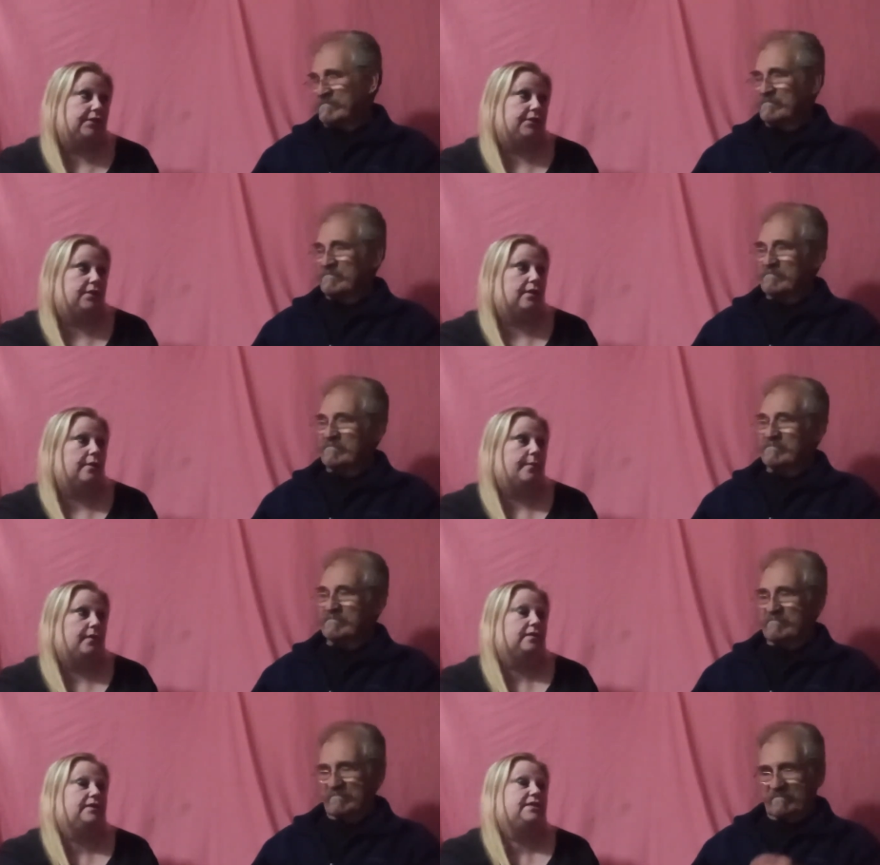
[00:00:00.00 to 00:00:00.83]
Speaker 1: that you're talking
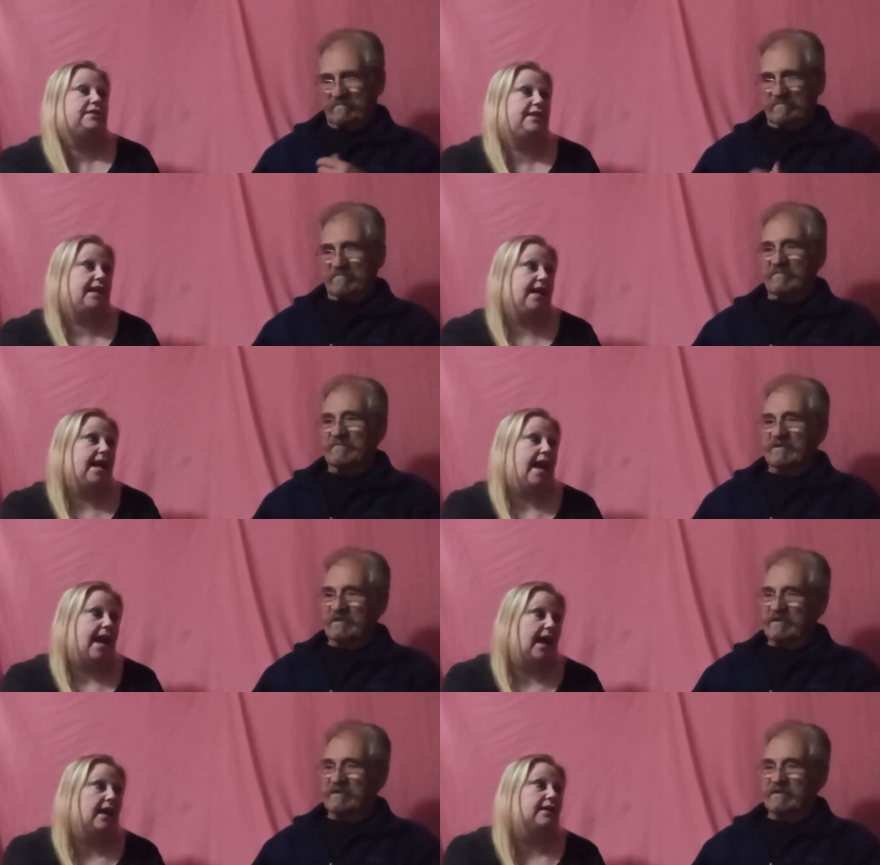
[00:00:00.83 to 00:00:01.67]
about, the state
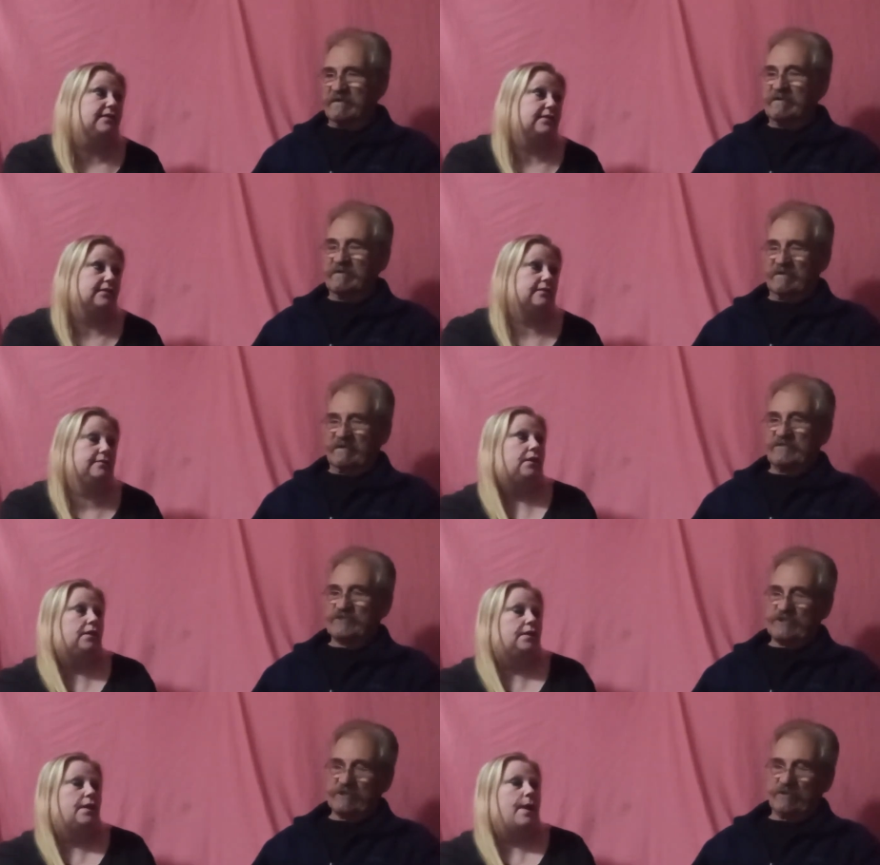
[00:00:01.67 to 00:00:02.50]
has.
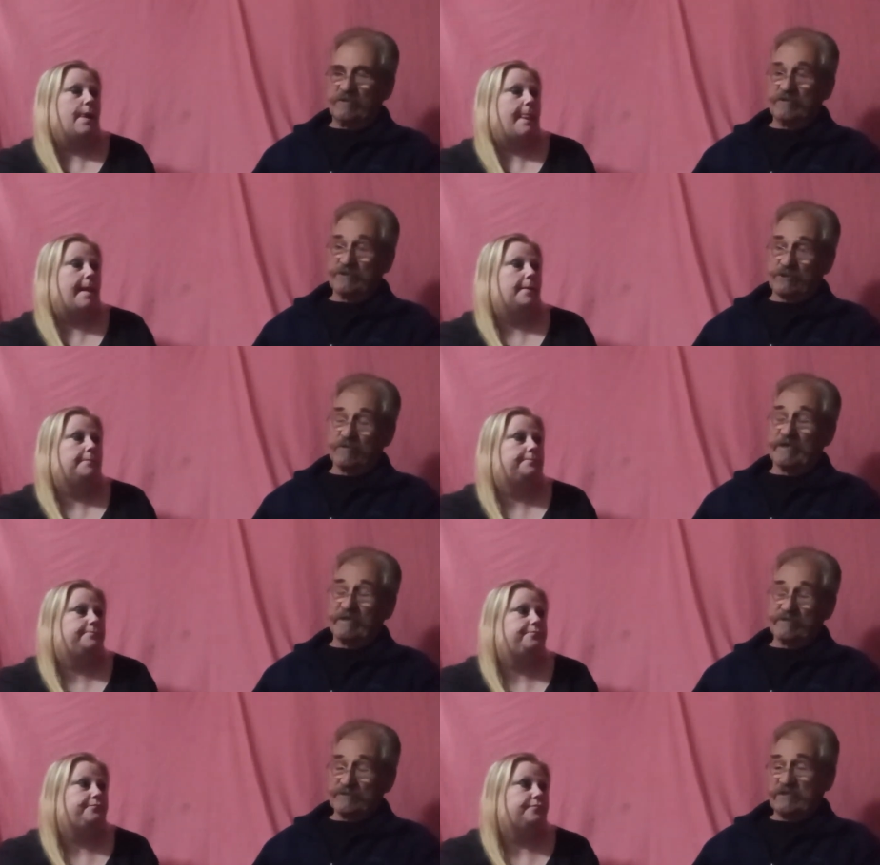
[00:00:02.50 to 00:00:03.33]
Speaker 2: And she, her
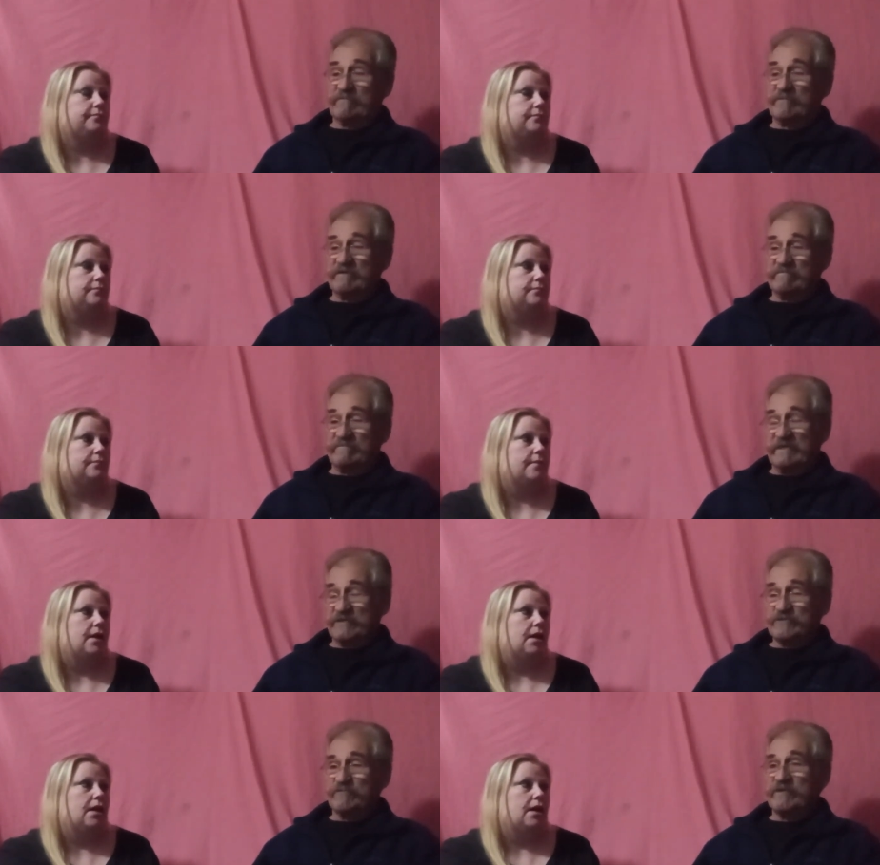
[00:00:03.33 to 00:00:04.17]
trial is coming up
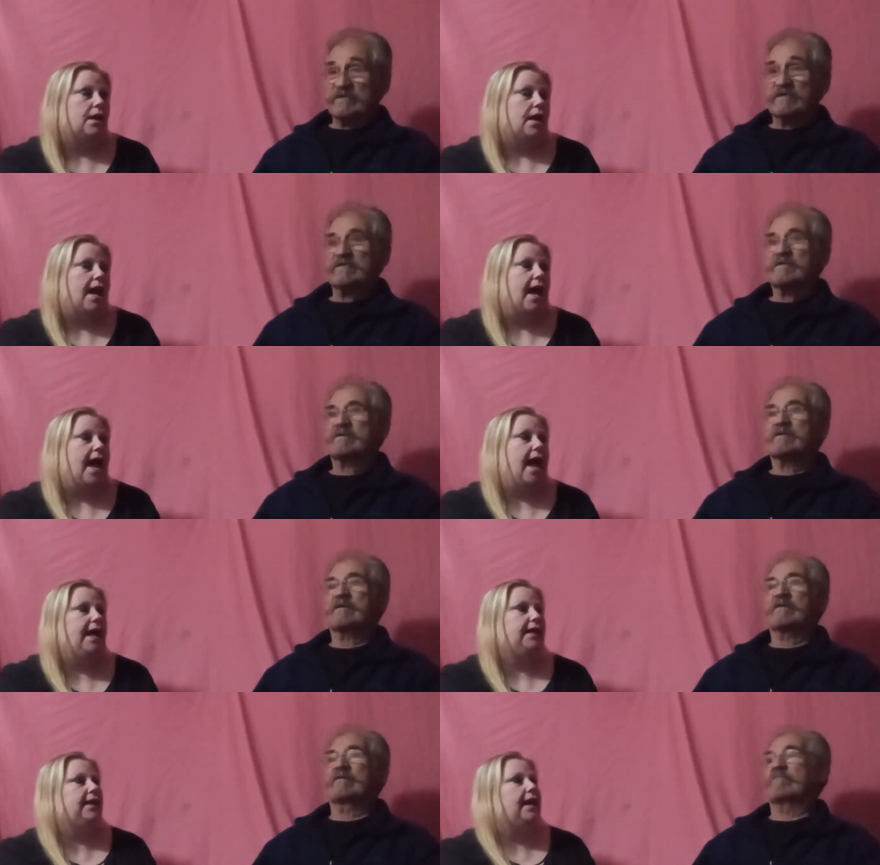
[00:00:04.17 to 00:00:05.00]
next week.
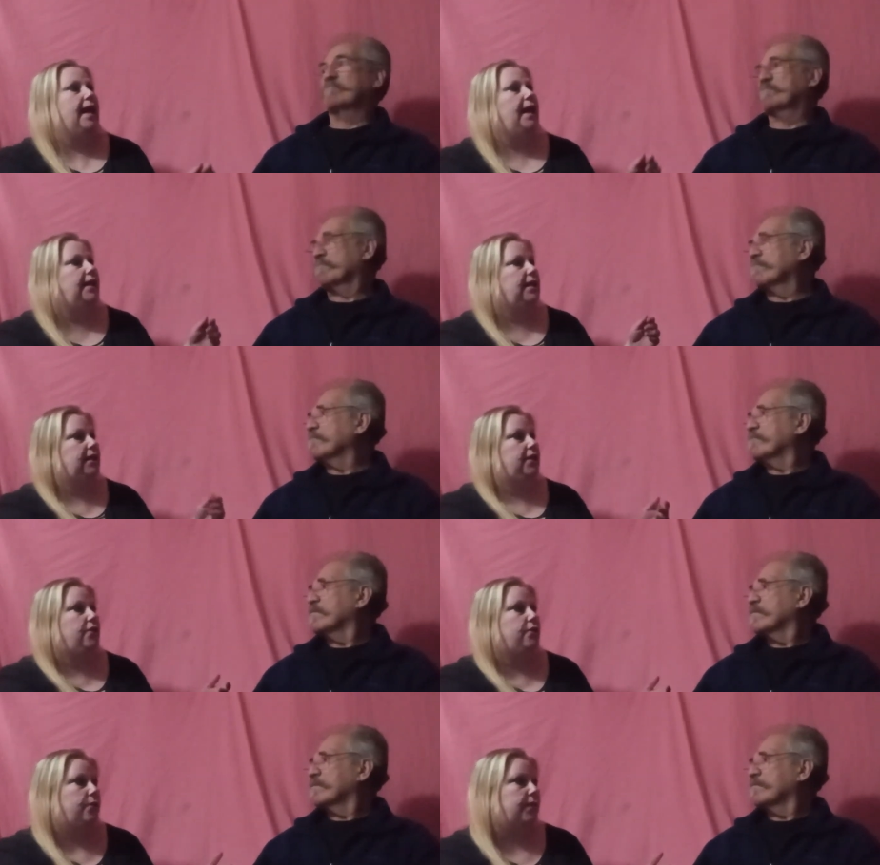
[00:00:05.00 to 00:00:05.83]
Speaker 1: And and
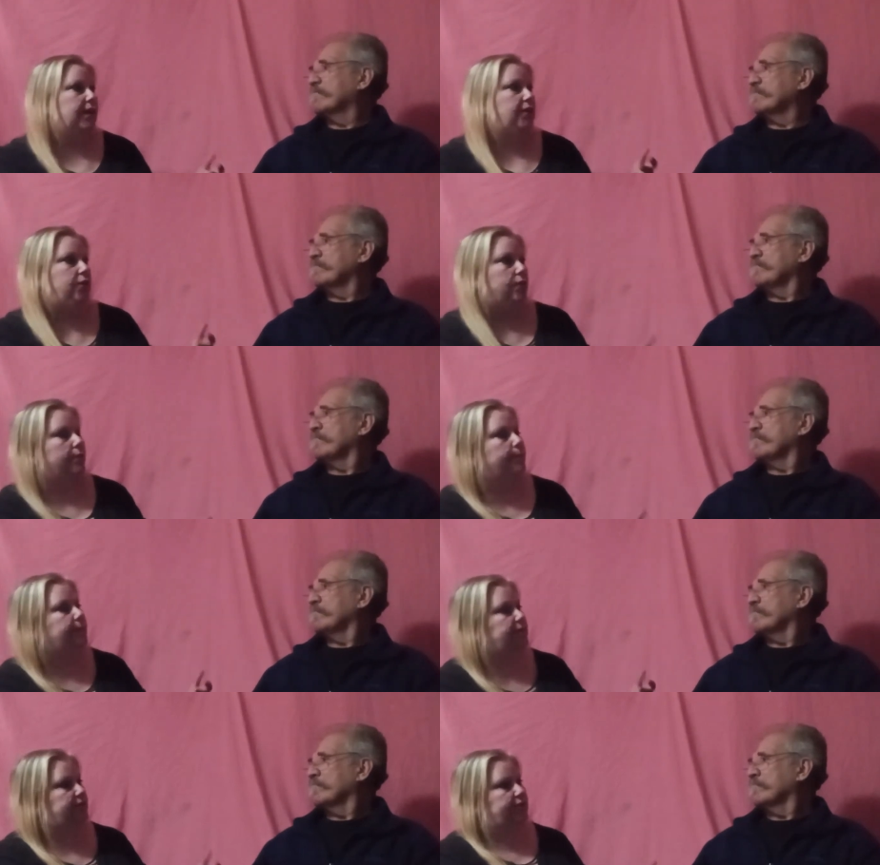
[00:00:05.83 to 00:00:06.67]
you in your
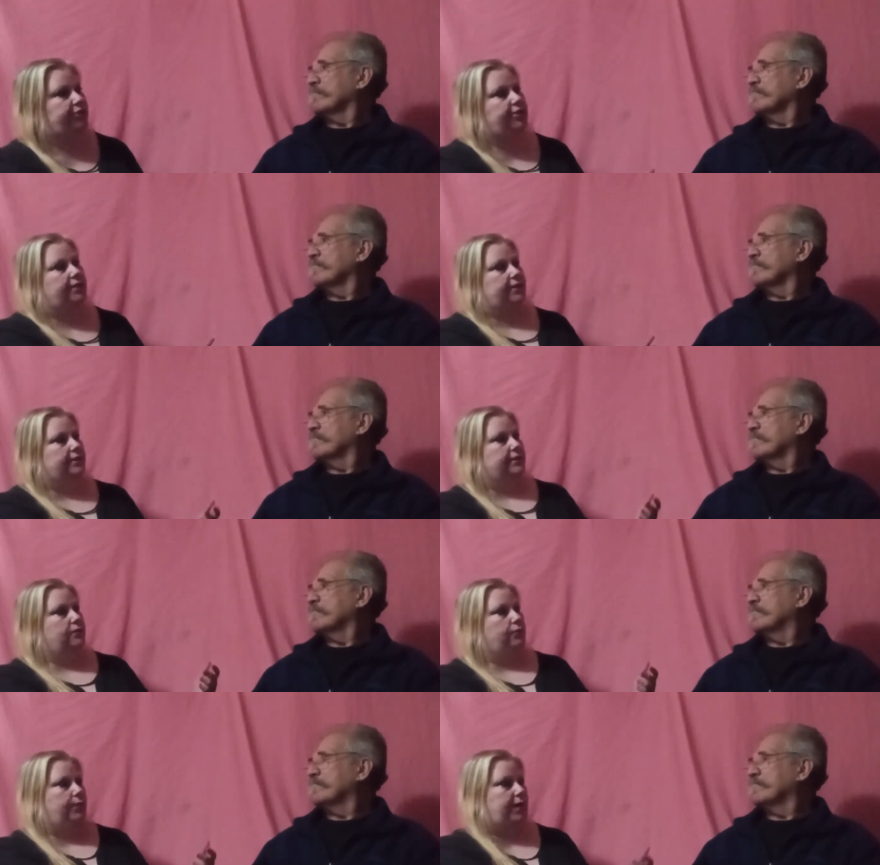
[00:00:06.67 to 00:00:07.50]
position
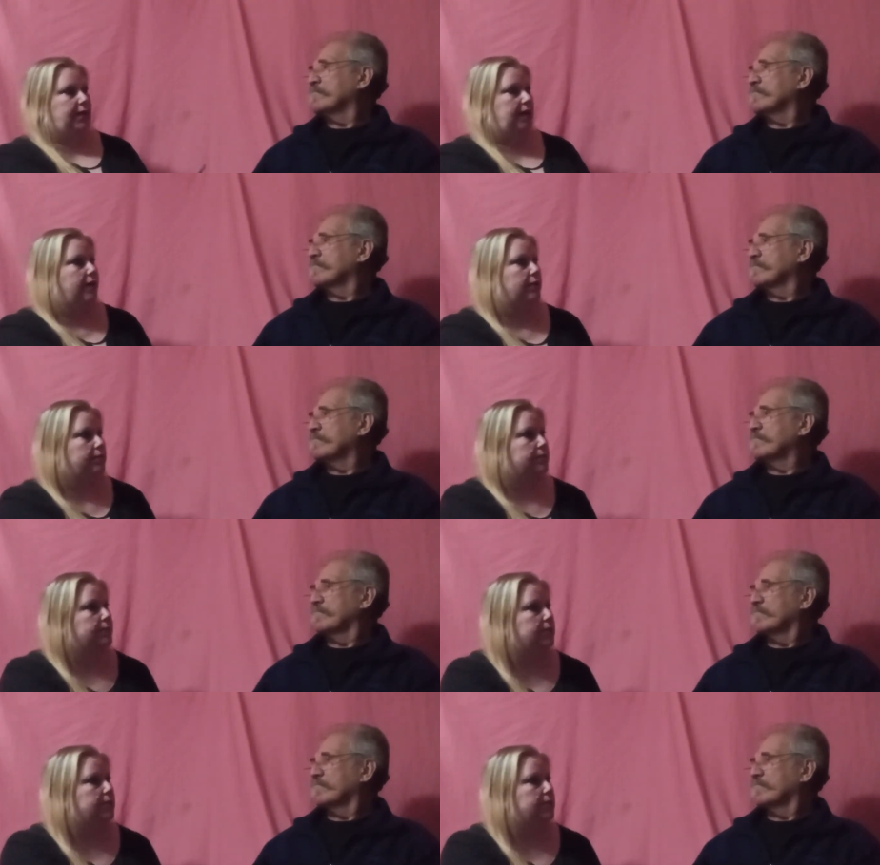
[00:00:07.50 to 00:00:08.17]
right now,